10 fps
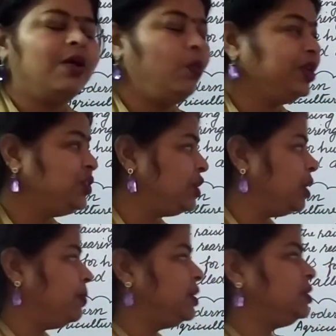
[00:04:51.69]

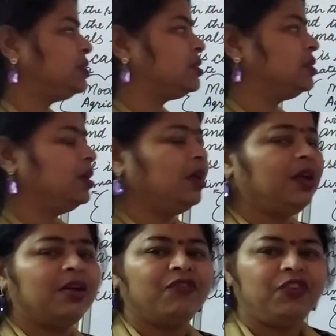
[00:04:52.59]
vegetables,
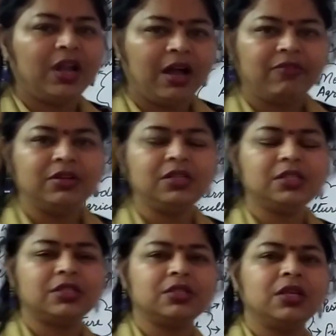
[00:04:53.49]

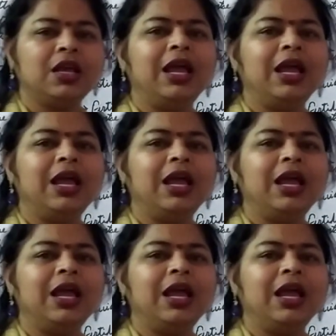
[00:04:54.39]
flowers